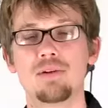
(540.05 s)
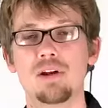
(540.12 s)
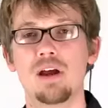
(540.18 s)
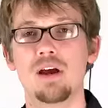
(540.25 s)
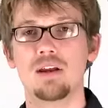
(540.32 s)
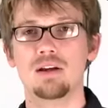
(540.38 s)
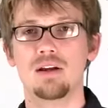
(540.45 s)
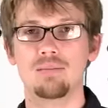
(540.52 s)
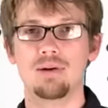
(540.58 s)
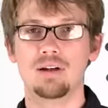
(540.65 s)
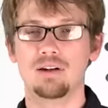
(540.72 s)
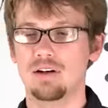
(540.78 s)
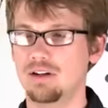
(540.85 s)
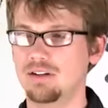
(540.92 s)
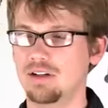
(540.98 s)
common ionic
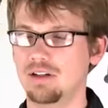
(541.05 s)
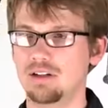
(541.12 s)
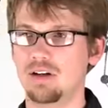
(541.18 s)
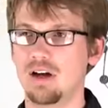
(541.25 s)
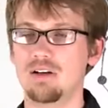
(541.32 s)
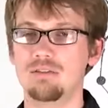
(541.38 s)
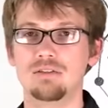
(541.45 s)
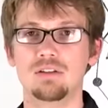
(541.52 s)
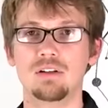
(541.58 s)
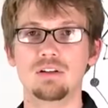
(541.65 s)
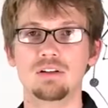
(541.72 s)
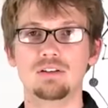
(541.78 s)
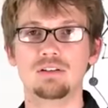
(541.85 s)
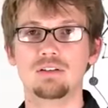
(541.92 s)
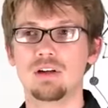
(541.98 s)
compound in our daily lives
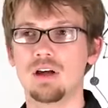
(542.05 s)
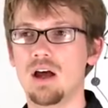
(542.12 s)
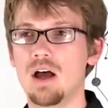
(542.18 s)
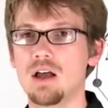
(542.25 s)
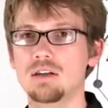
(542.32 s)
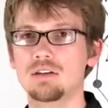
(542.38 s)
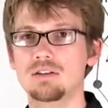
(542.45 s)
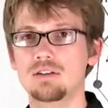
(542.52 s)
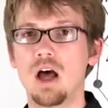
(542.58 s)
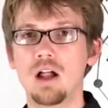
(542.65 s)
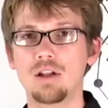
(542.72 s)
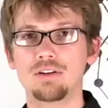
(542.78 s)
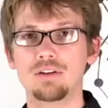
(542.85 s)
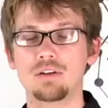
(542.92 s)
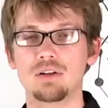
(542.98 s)
is
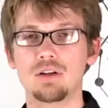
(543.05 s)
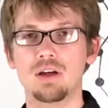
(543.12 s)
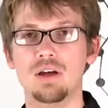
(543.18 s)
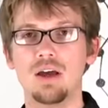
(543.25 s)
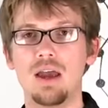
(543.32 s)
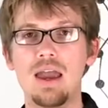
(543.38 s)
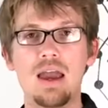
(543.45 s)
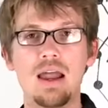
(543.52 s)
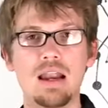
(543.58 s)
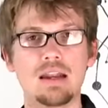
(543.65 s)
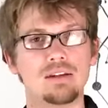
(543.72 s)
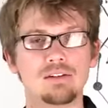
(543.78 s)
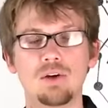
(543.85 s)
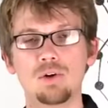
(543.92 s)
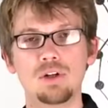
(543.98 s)
salt.
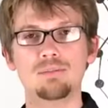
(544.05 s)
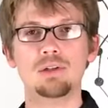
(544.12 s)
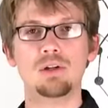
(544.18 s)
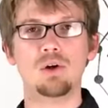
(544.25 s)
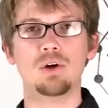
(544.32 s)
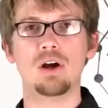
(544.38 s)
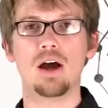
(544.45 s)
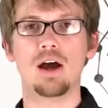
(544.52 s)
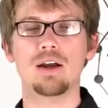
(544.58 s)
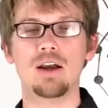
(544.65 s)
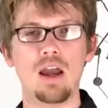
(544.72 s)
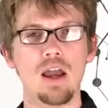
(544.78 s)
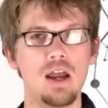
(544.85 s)
Sodium chloride,